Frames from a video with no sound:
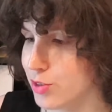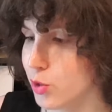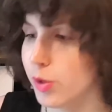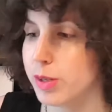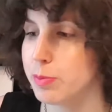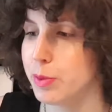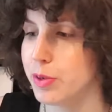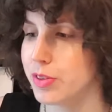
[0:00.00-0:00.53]

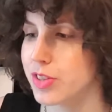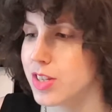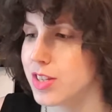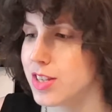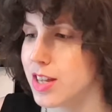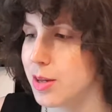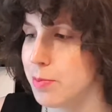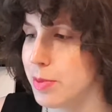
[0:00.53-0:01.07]
toy boxes
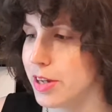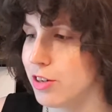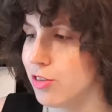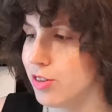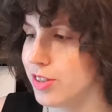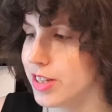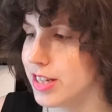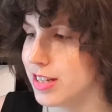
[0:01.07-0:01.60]
that are bigger
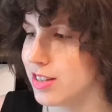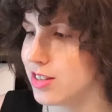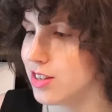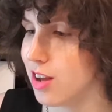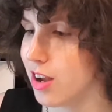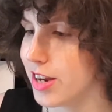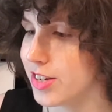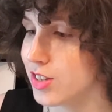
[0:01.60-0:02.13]
on the
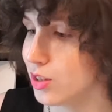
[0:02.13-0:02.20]
inside,